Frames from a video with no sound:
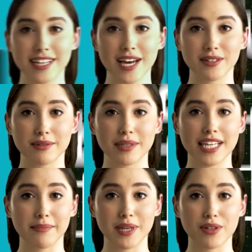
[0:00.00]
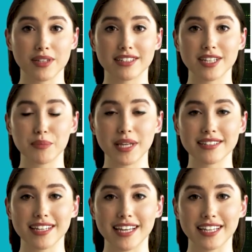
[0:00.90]
Now let's begin by going to their
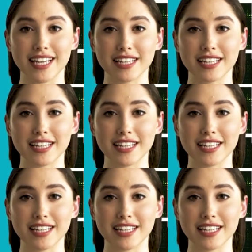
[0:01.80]
website.